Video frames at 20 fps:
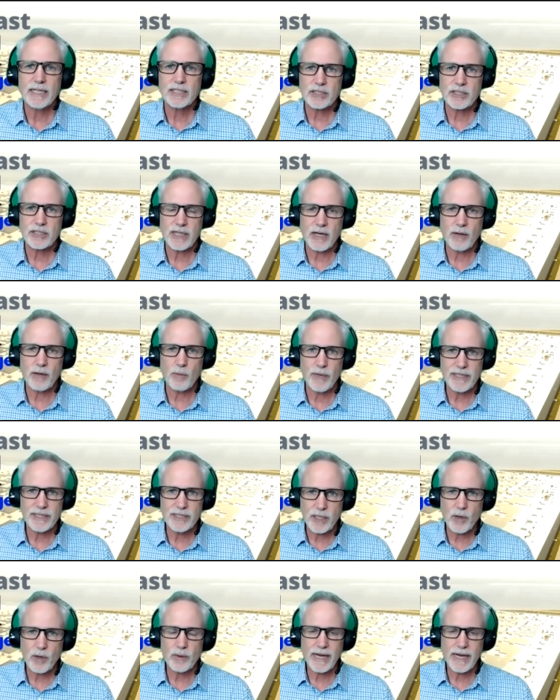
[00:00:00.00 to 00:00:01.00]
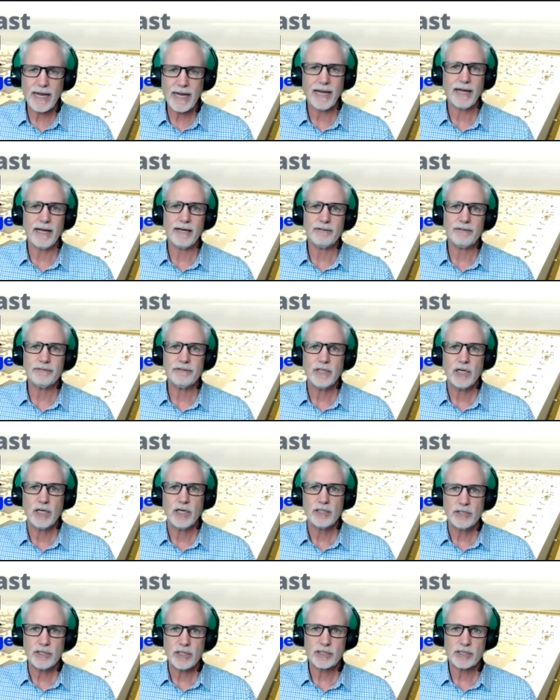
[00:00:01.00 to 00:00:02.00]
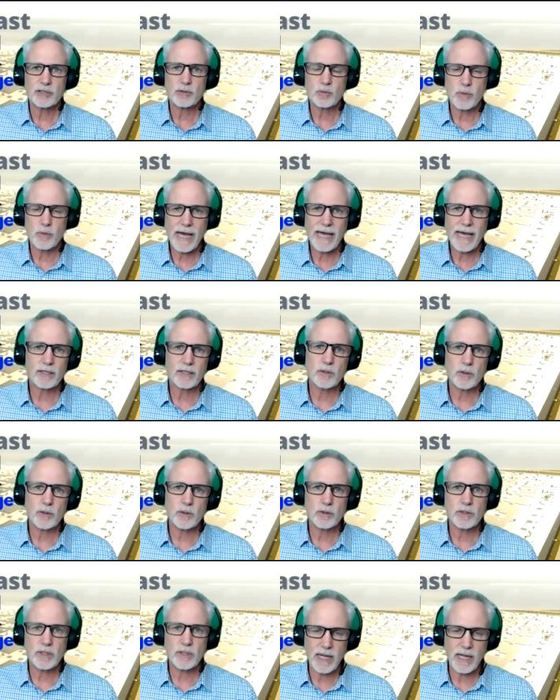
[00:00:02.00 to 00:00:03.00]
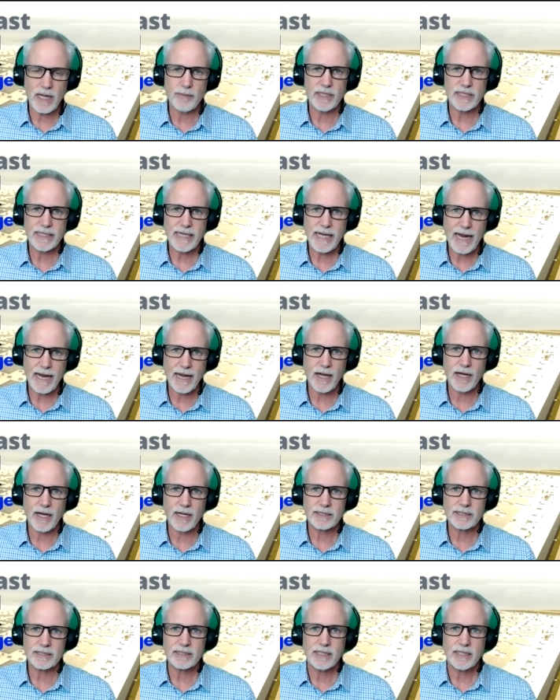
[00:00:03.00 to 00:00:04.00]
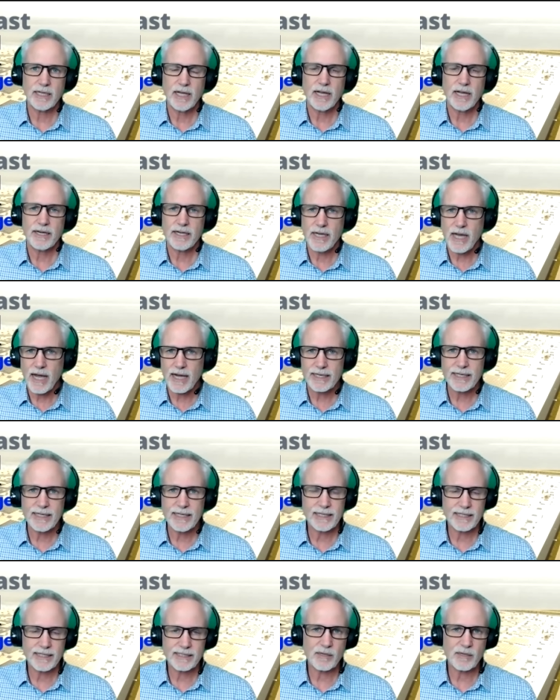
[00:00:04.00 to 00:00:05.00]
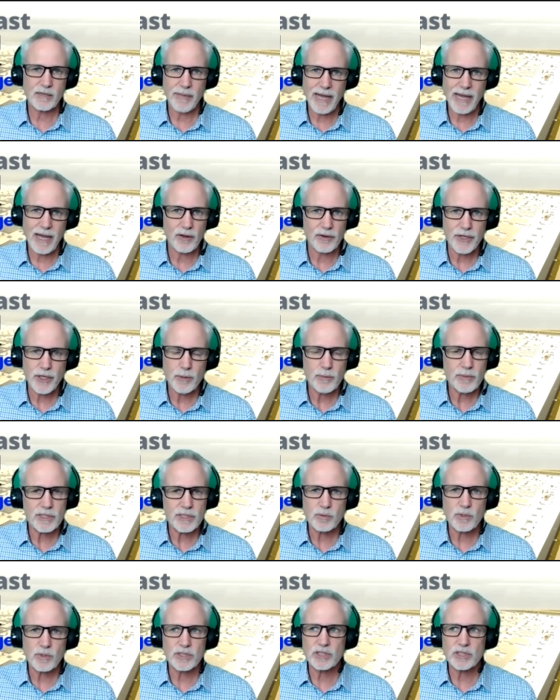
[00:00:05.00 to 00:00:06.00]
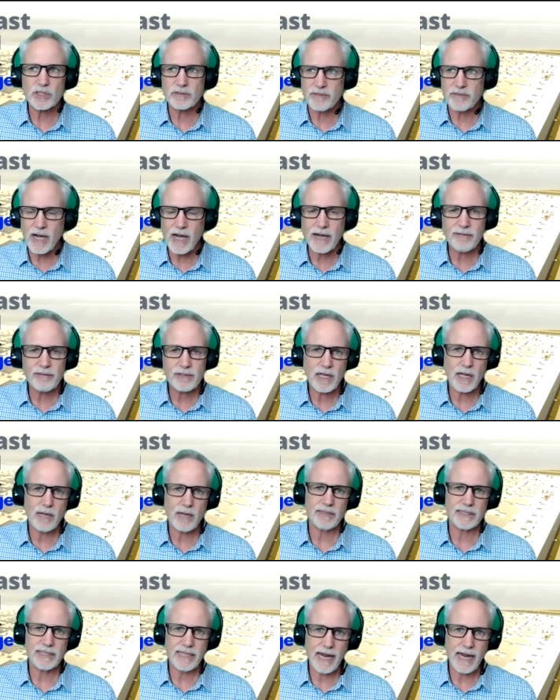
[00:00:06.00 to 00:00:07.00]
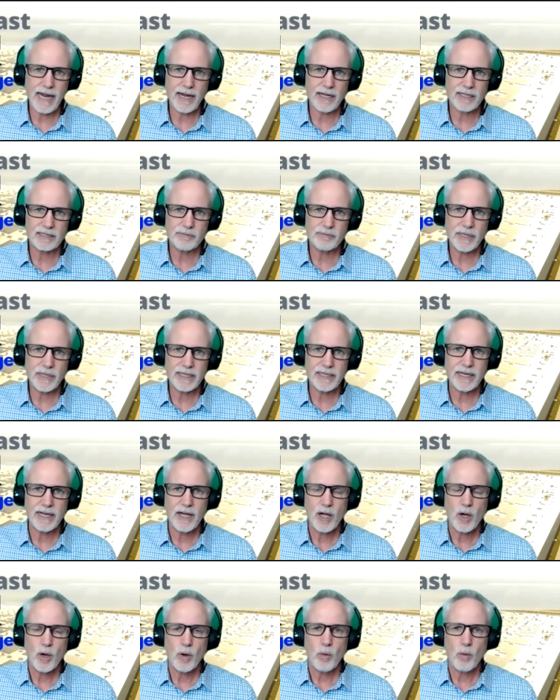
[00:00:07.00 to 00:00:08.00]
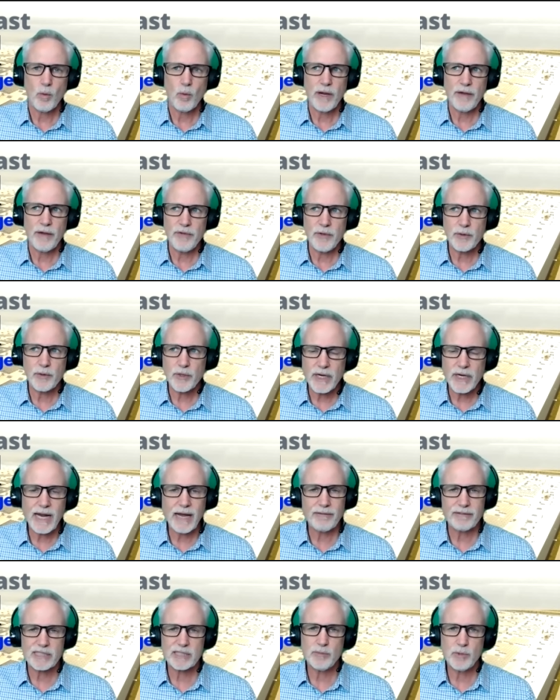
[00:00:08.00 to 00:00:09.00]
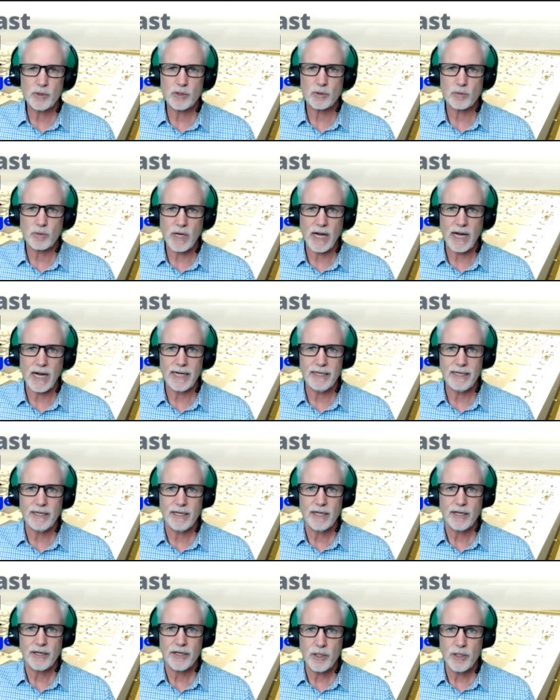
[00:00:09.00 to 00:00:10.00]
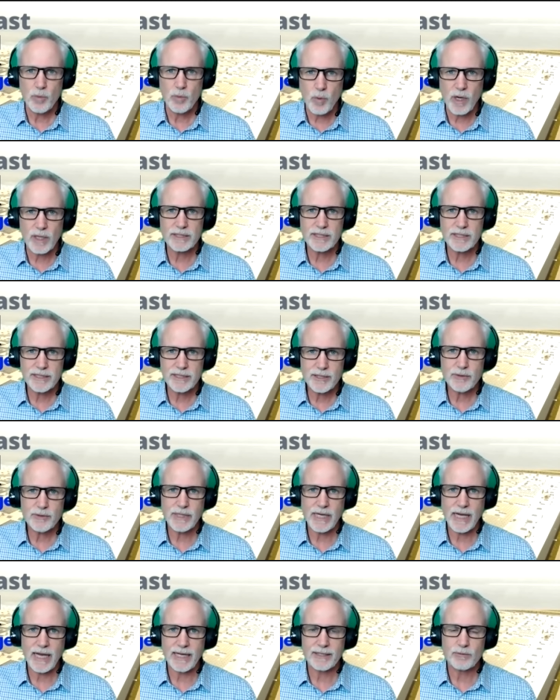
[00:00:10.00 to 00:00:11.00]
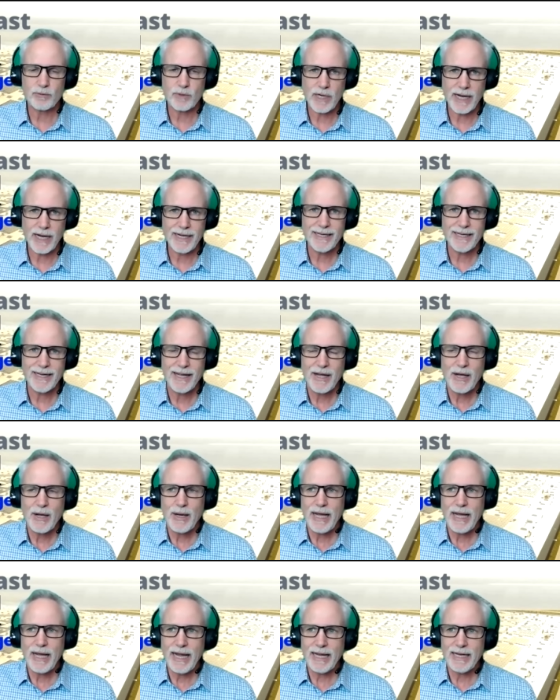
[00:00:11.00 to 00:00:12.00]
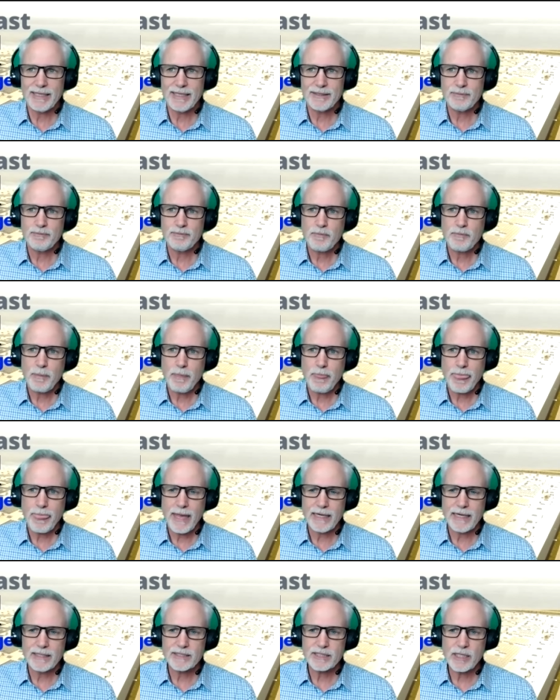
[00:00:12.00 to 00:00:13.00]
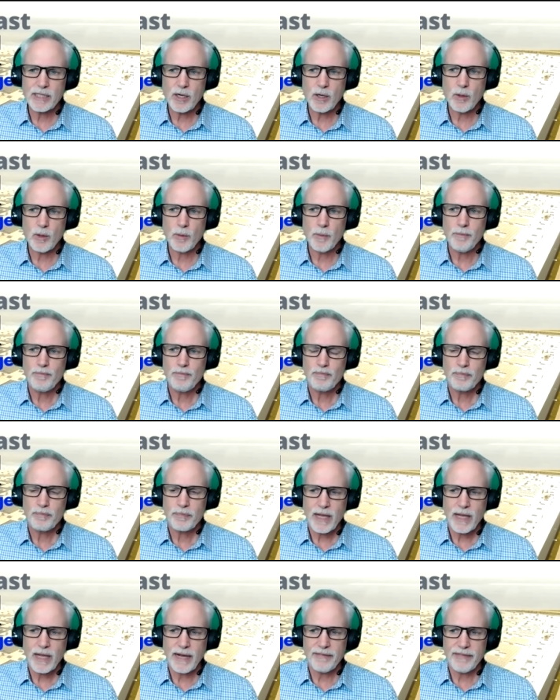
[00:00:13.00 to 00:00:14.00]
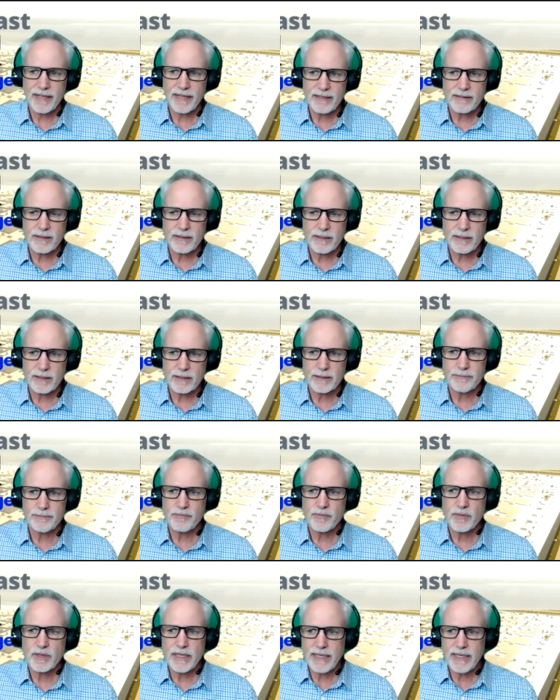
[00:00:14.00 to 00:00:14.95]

so that we don't have just radical climate chaos knocking us about. Humans will survive climate chaos, but if you could have a smoother ride, you want to do that, right? And so I think the